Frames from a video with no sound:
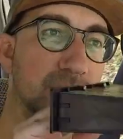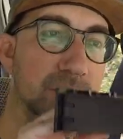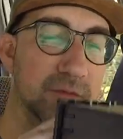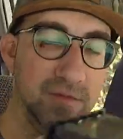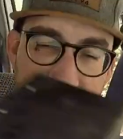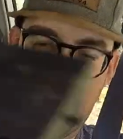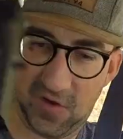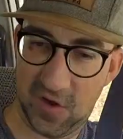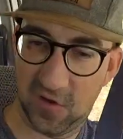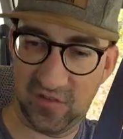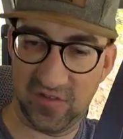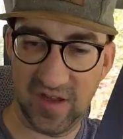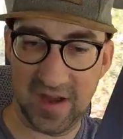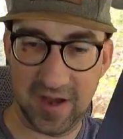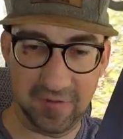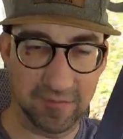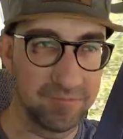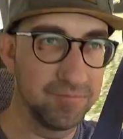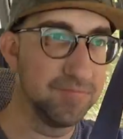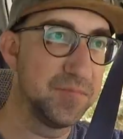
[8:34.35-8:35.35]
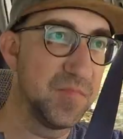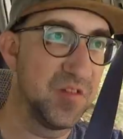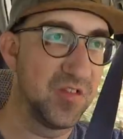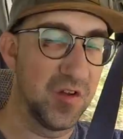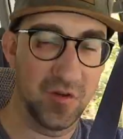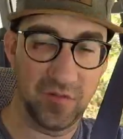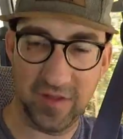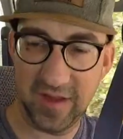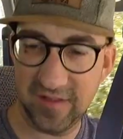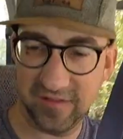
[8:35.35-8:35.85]
falls out.
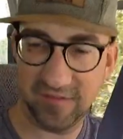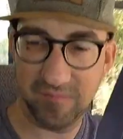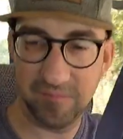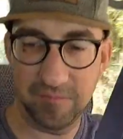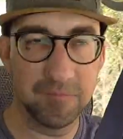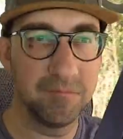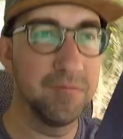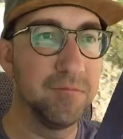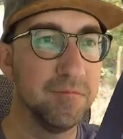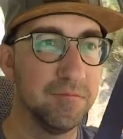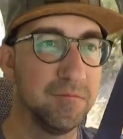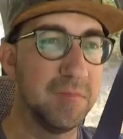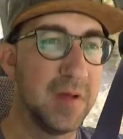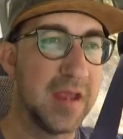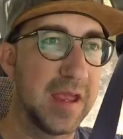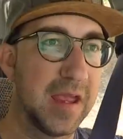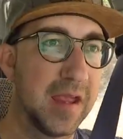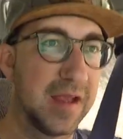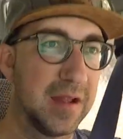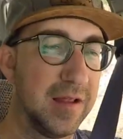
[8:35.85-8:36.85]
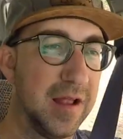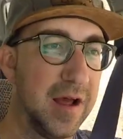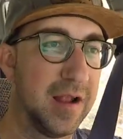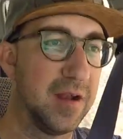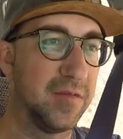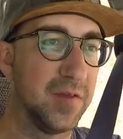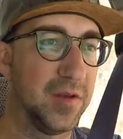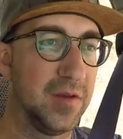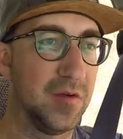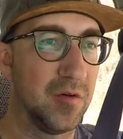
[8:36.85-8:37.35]
So that's making a lot
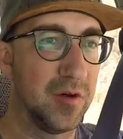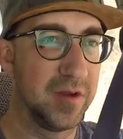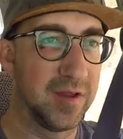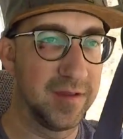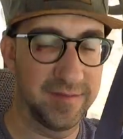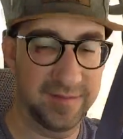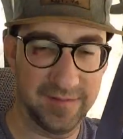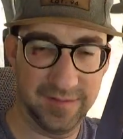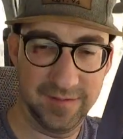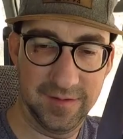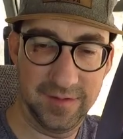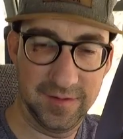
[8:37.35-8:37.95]
of the noise.